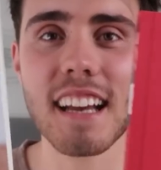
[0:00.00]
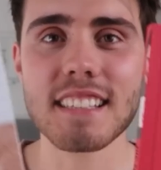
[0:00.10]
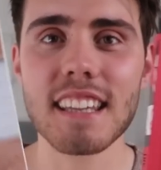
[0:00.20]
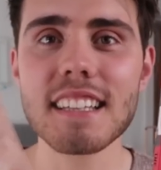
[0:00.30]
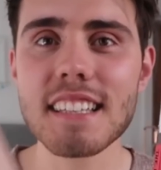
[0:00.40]
like,
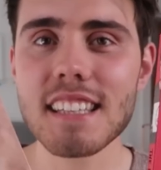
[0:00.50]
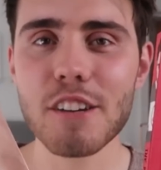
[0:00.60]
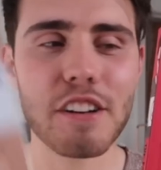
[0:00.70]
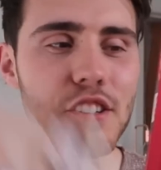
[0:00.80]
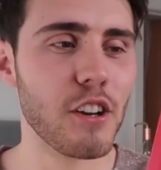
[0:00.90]
so this is
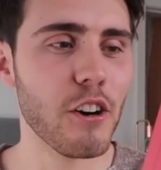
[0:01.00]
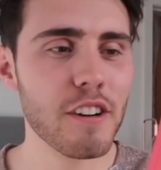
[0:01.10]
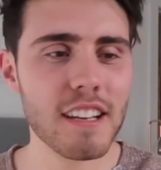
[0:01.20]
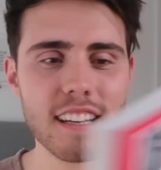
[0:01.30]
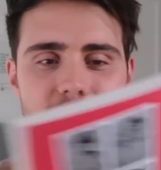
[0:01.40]
the
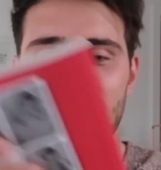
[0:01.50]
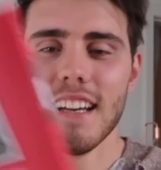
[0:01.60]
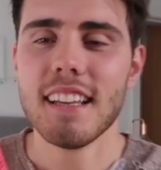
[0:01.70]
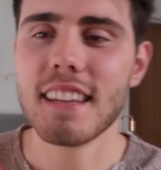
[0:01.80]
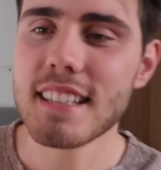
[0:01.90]
original.
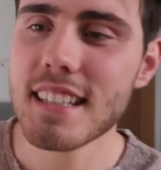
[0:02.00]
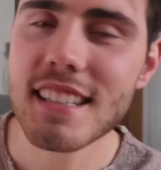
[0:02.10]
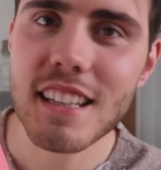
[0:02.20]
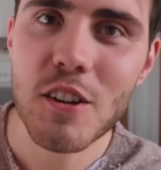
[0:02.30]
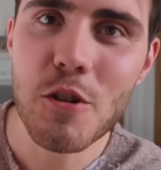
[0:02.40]
This
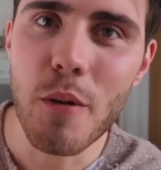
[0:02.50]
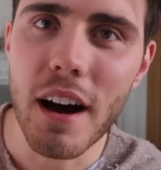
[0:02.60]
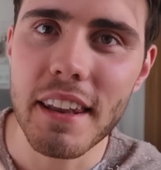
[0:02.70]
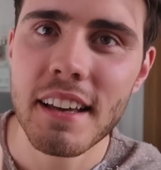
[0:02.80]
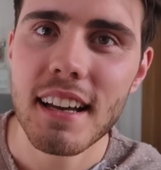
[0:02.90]
is the new
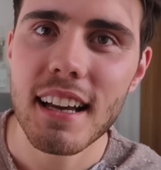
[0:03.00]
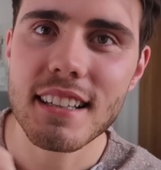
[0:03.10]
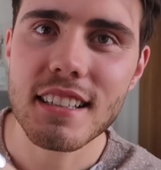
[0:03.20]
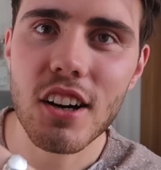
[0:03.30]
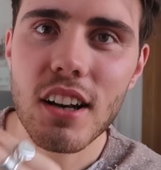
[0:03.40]
one.
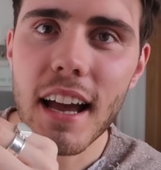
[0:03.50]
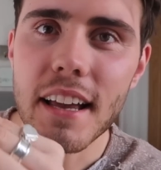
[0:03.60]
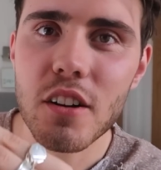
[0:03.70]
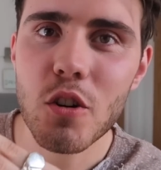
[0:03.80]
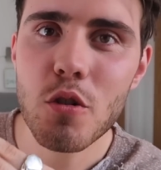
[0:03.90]
It's got
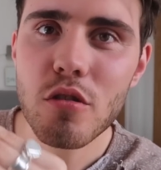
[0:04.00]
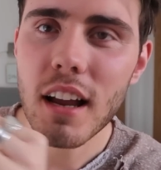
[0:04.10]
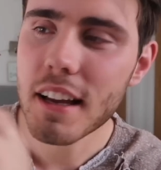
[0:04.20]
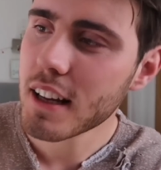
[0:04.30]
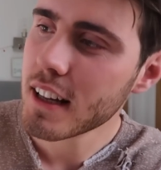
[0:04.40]
like all
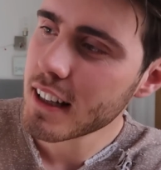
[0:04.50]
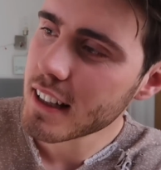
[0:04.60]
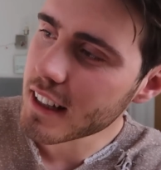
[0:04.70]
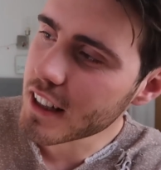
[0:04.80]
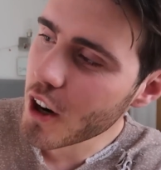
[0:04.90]
like
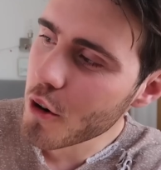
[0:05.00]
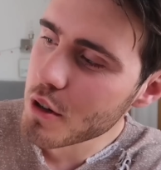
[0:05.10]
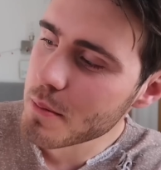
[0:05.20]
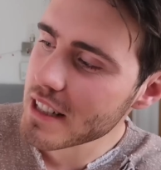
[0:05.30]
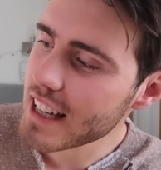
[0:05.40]

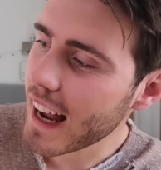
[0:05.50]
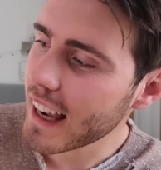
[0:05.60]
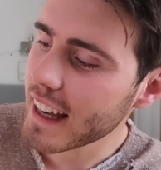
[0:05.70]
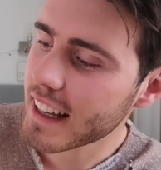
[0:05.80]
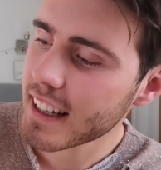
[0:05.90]
gold
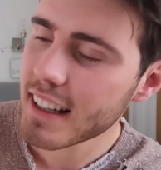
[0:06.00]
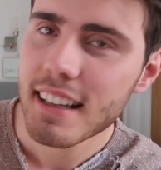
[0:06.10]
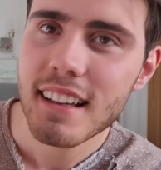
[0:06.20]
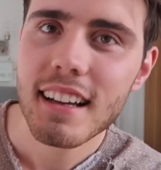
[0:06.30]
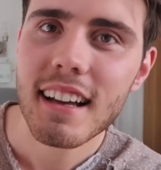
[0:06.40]
metallic
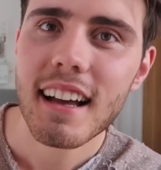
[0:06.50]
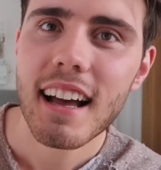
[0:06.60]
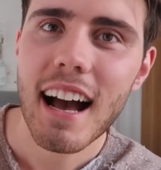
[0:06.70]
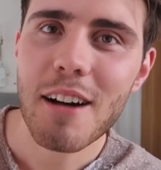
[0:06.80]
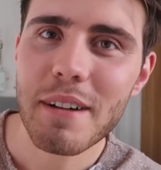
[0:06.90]

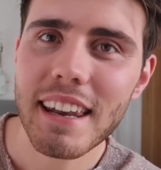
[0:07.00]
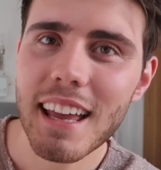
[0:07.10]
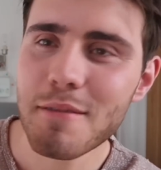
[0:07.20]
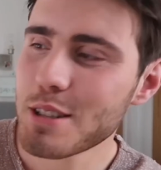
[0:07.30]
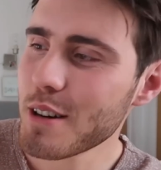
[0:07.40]
and my
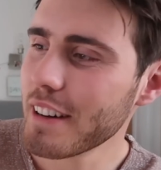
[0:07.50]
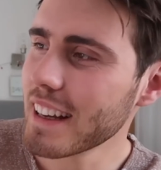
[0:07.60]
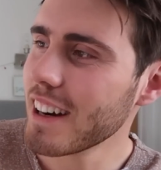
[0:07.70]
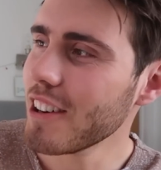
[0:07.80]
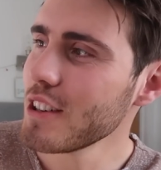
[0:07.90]
name as well in
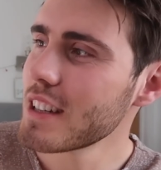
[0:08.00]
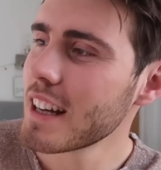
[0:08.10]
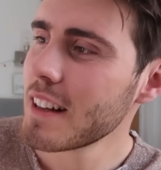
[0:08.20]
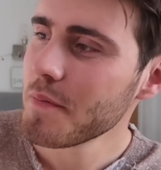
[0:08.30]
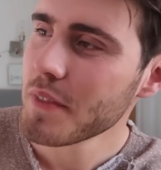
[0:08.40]
gold.
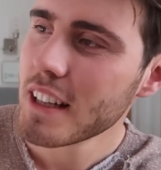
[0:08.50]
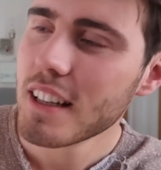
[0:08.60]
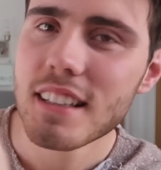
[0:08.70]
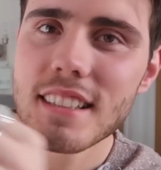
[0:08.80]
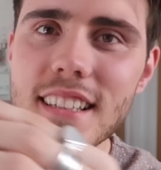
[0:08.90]

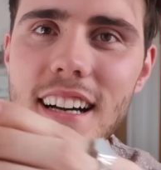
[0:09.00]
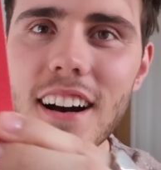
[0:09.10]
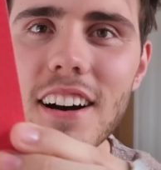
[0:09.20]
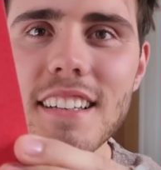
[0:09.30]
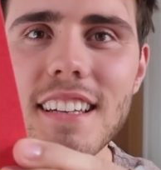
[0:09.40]
So
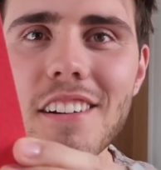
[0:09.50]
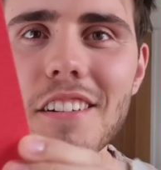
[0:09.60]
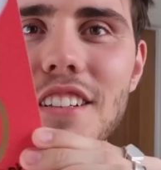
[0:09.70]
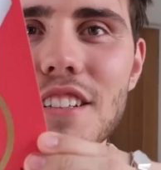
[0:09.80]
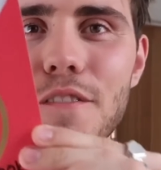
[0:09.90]
I don't know,
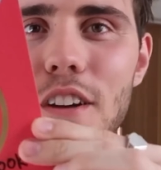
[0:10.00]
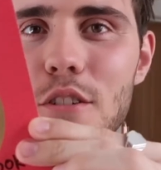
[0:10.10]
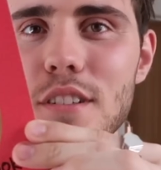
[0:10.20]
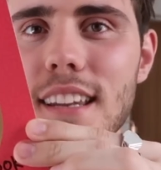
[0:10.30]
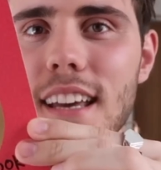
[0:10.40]
it just
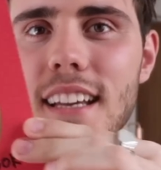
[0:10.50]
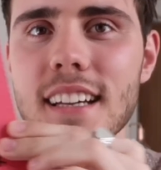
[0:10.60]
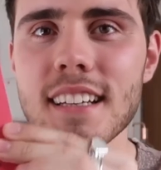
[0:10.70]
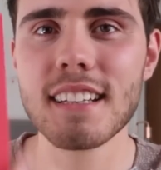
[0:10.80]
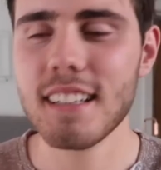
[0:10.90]
feels like
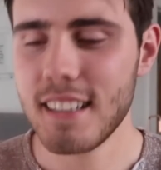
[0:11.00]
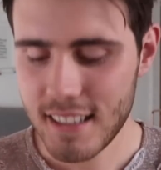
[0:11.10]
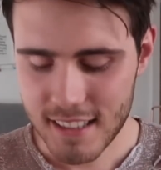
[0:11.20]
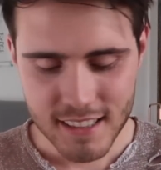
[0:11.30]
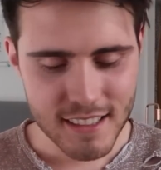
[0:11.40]

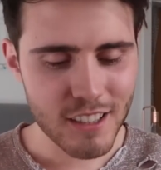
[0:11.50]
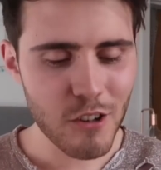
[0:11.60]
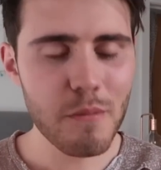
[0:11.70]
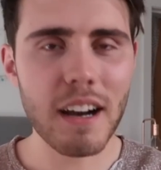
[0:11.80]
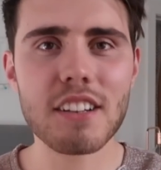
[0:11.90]

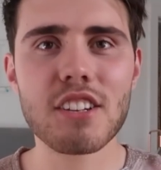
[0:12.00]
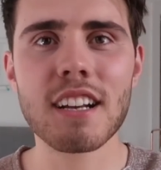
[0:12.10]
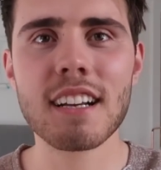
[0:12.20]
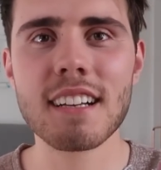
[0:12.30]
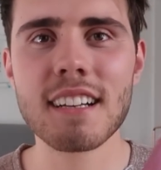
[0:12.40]
so much